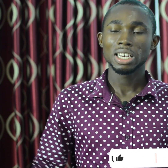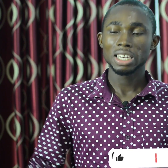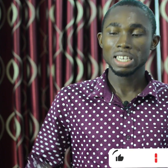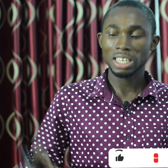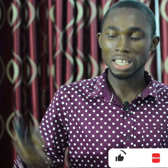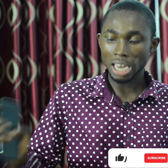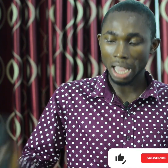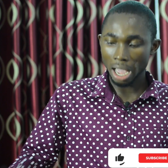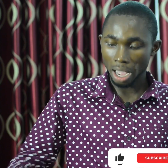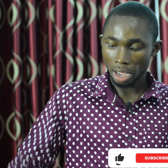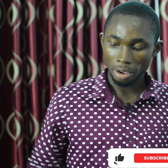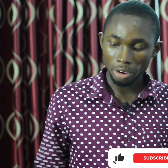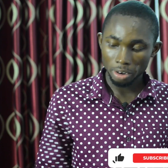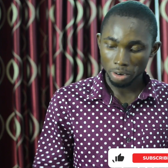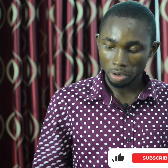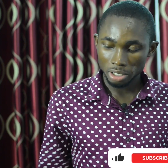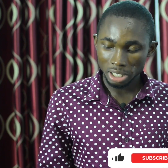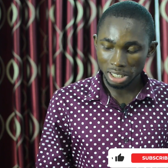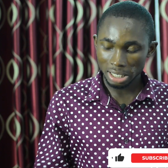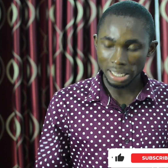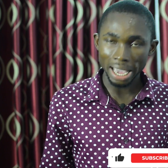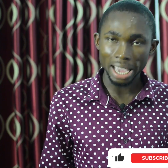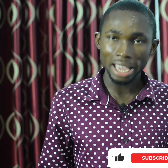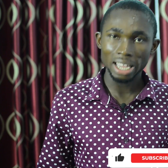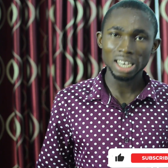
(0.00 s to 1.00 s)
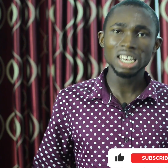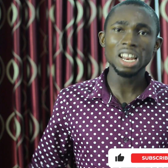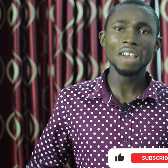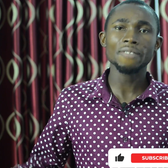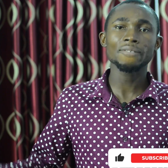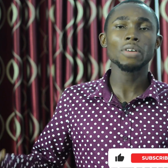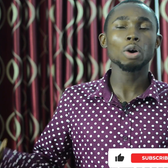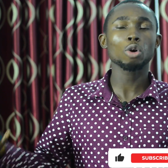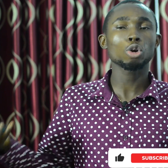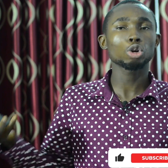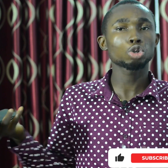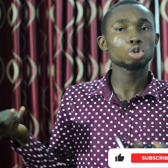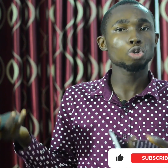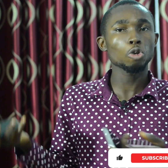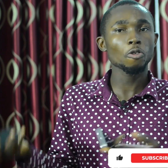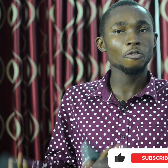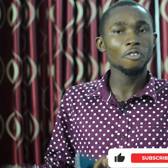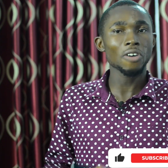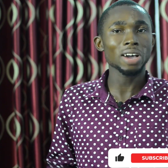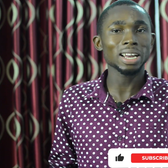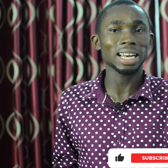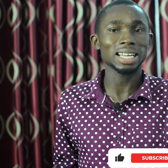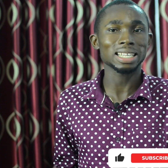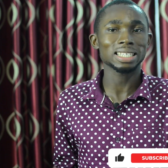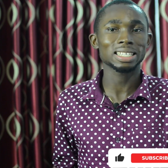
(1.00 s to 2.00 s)
na yet na for what to
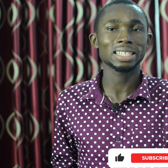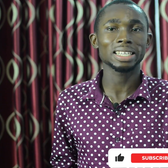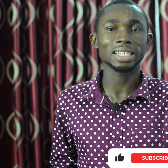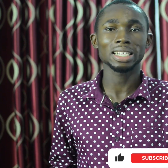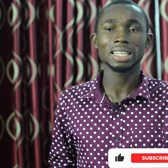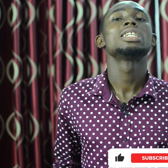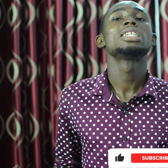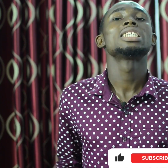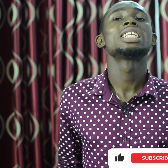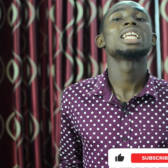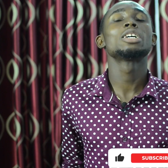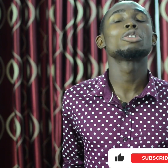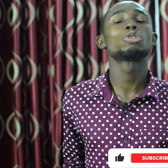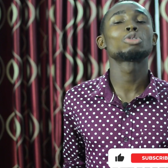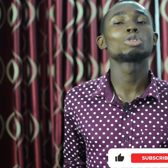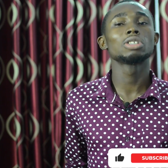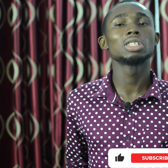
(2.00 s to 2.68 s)
fun I say that's